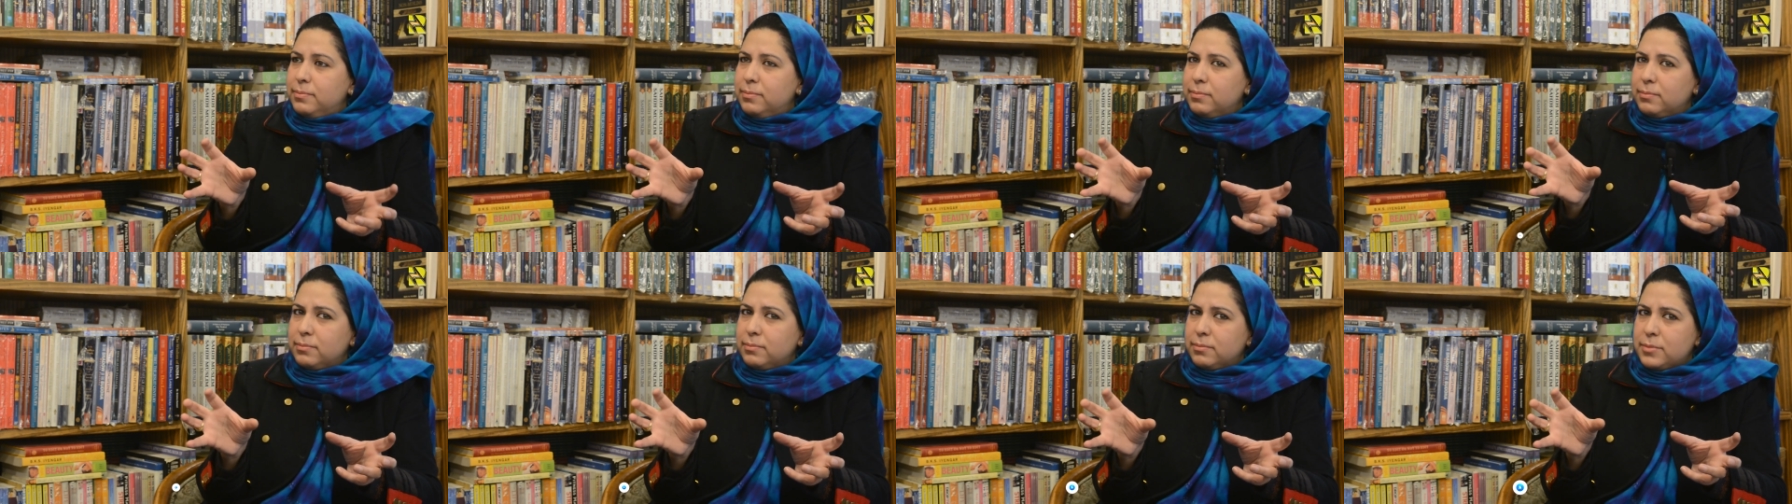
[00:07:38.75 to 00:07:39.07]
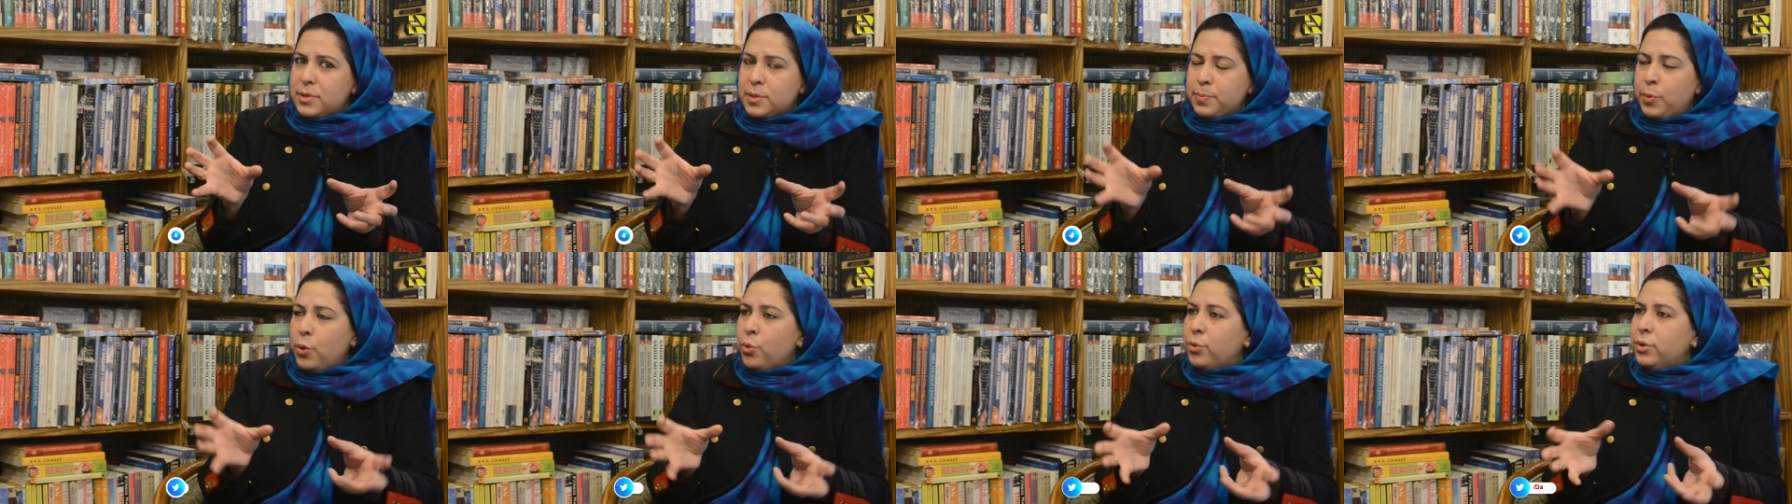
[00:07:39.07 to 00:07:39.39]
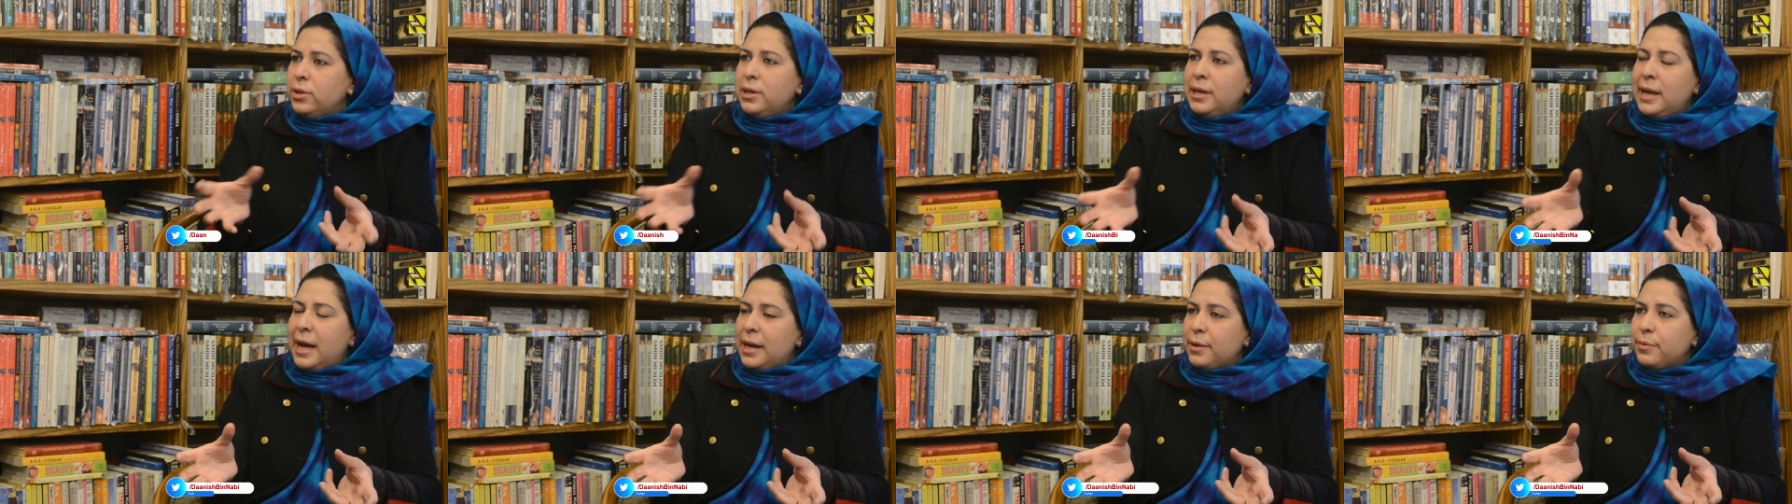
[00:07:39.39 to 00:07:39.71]
mm,
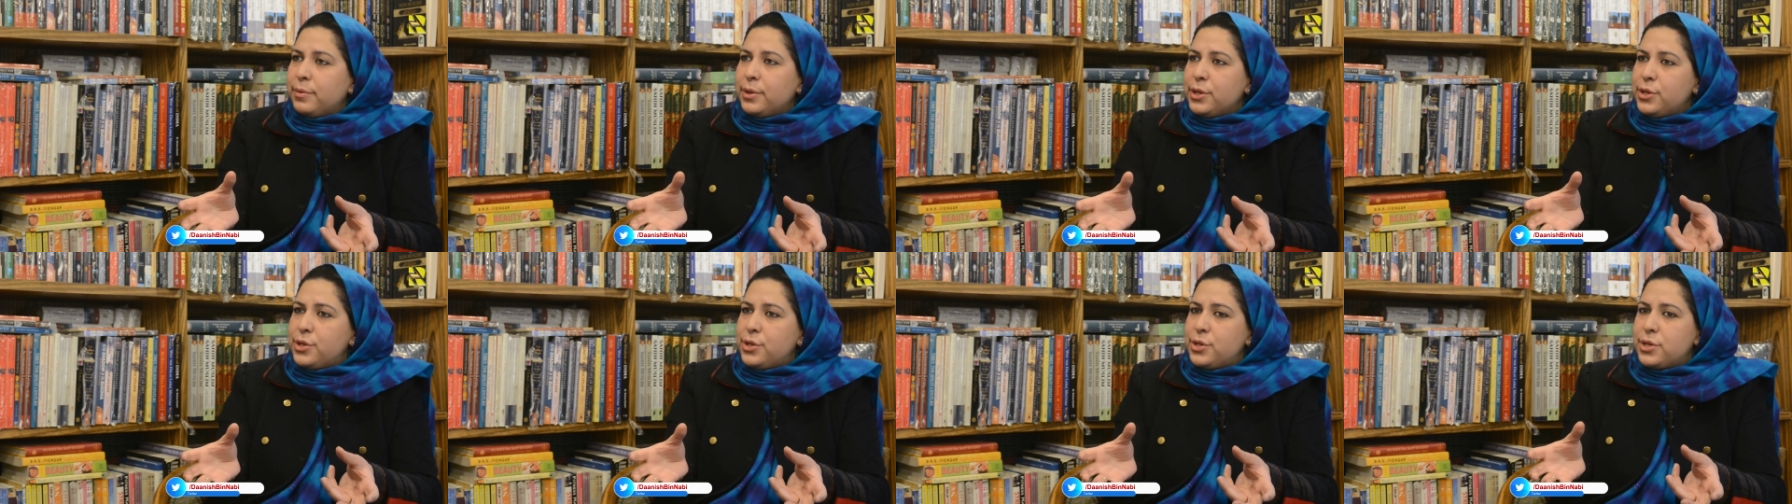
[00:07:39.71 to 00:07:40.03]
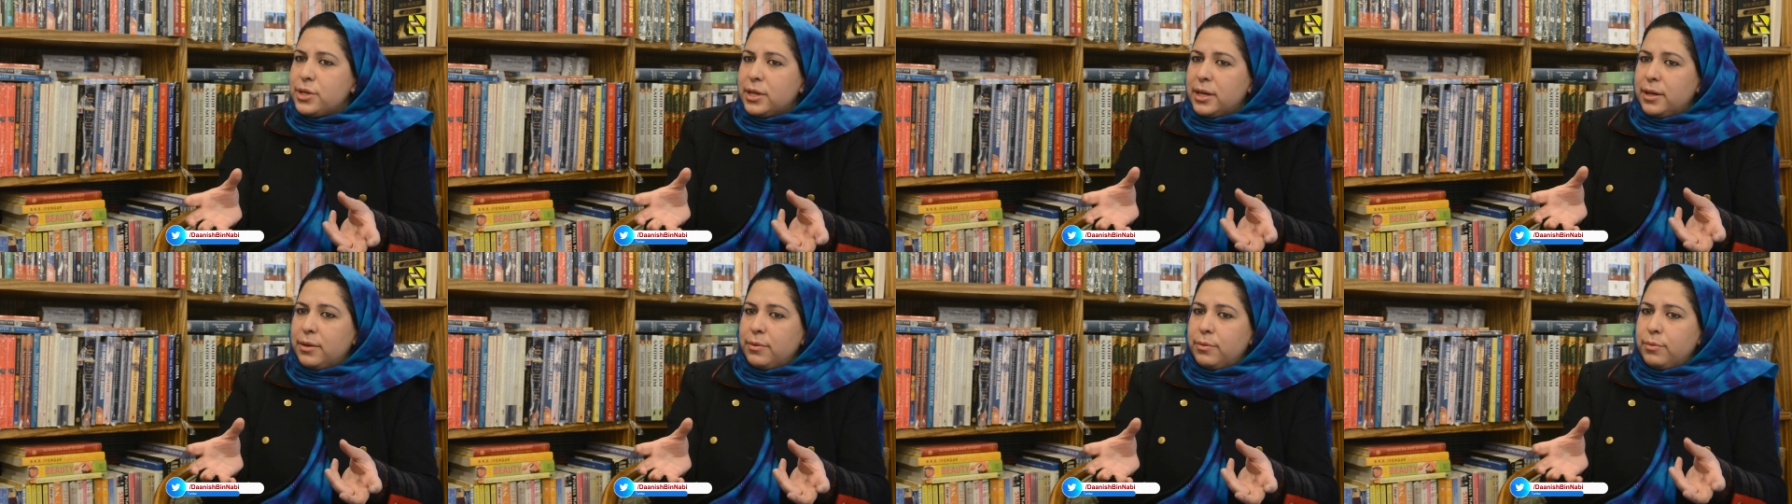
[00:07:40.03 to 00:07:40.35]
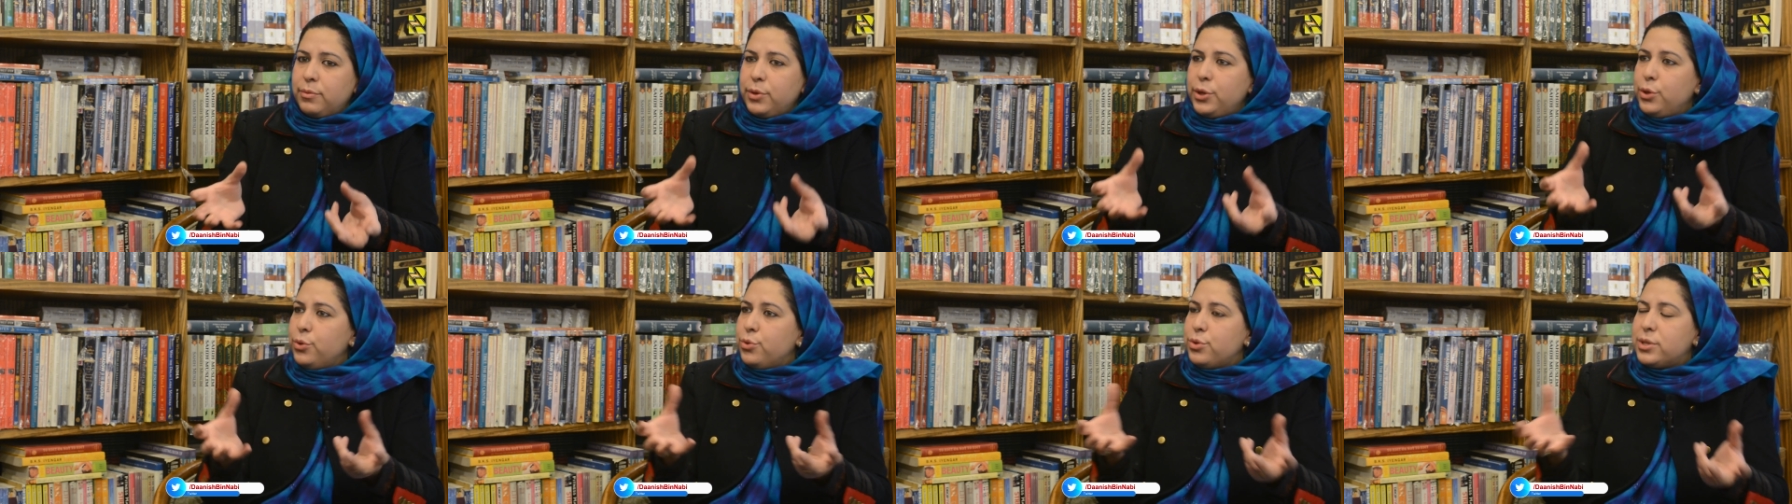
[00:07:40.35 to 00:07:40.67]
spoken language uh,
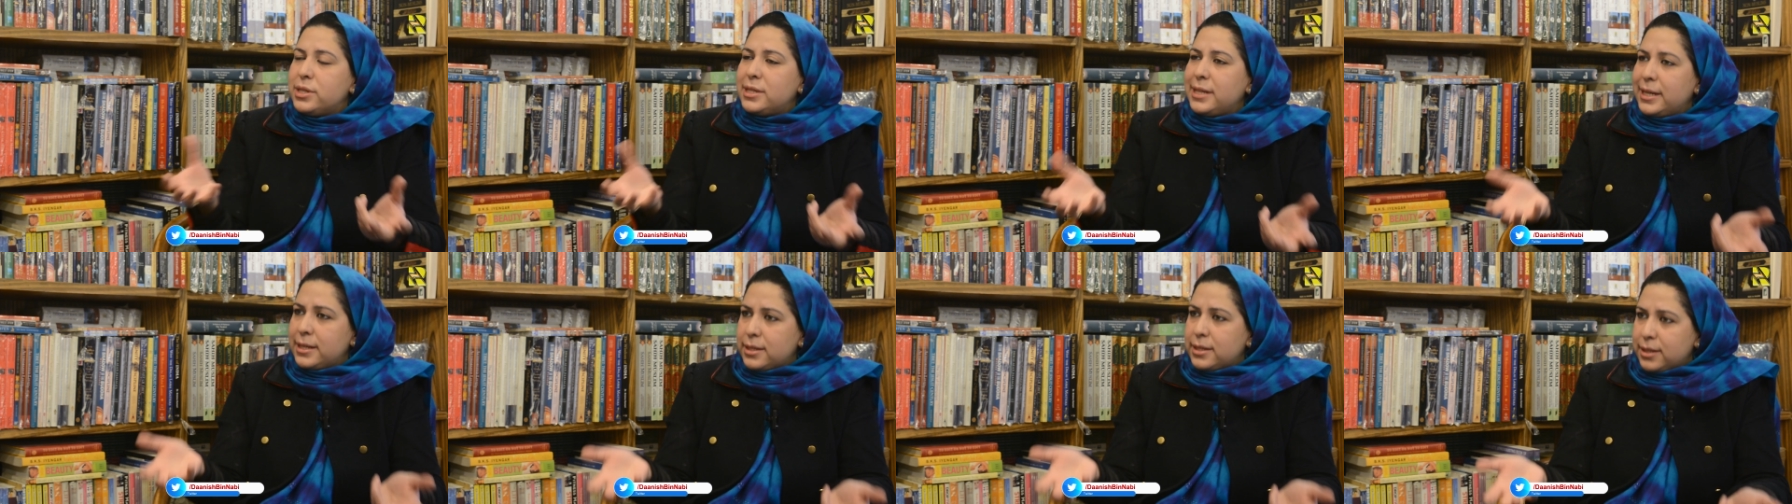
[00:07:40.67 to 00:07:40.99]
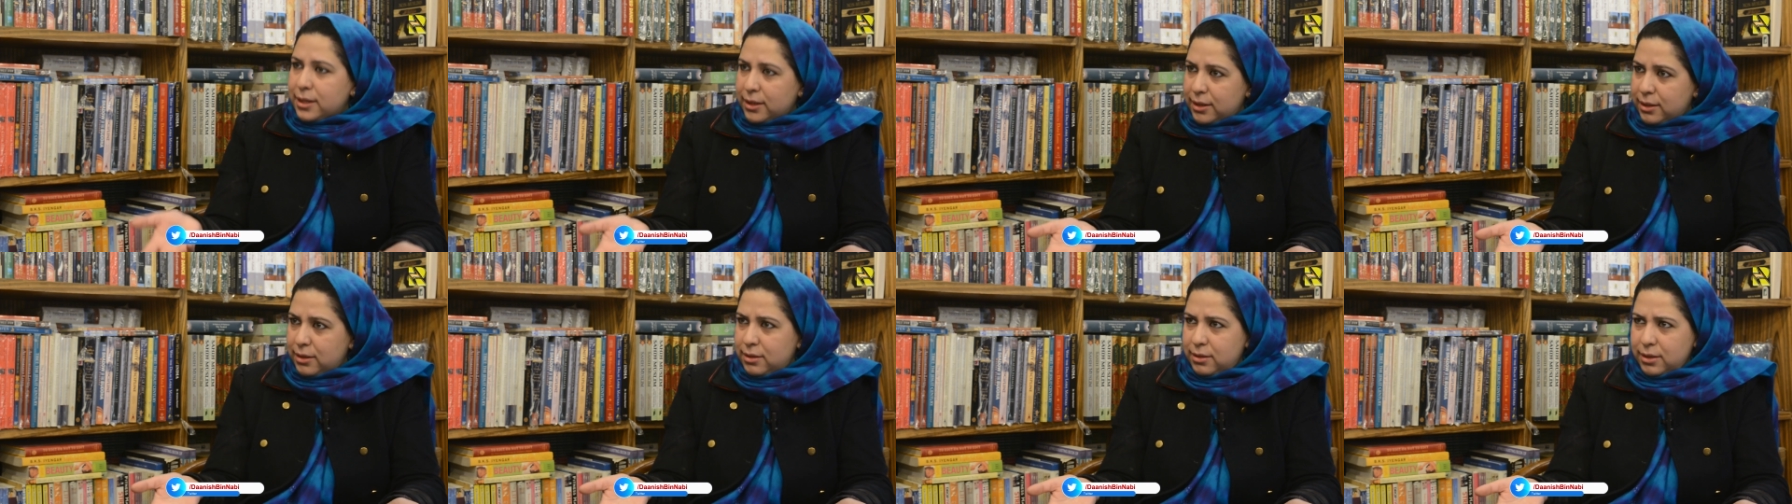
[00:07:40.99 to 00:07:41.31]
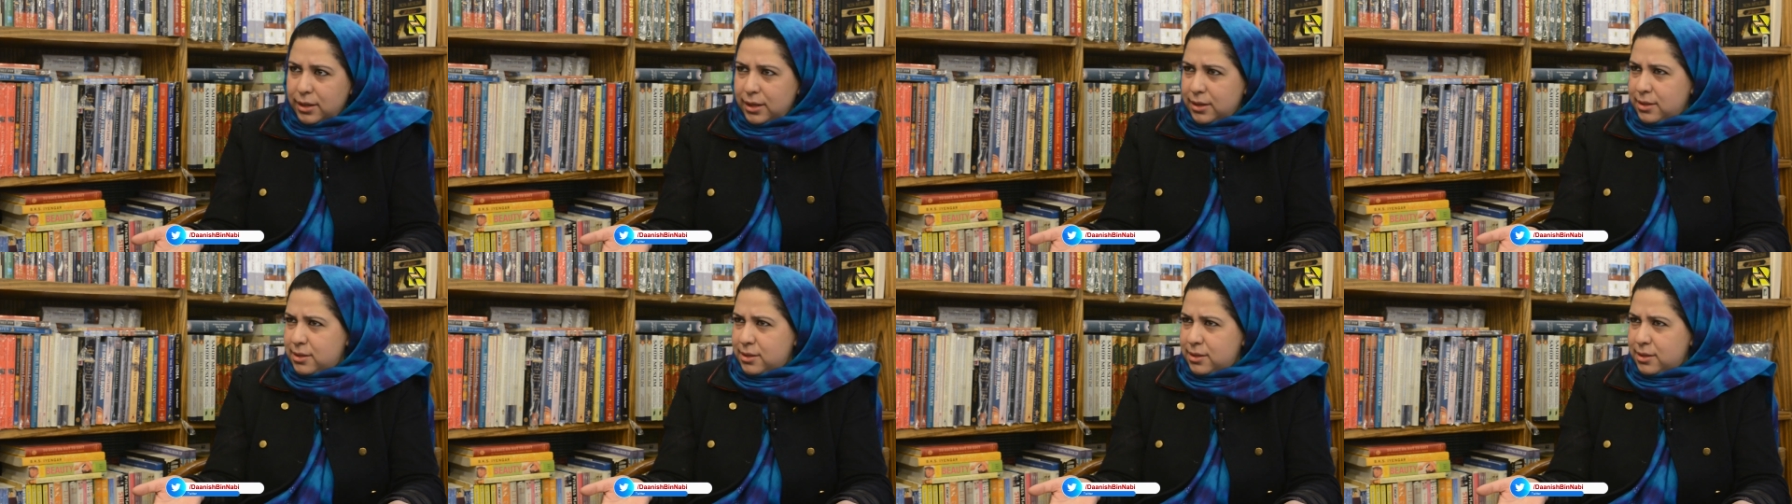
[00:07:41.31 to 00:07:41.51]
we use it at uh,